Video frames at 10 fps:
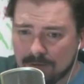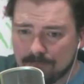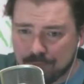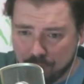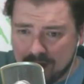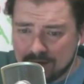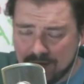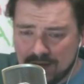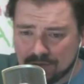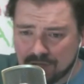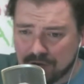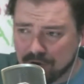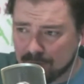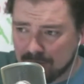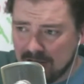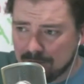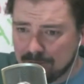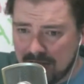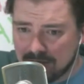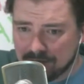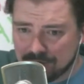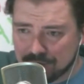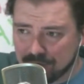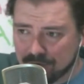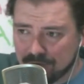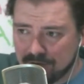threatening Senator Bob Ballinger,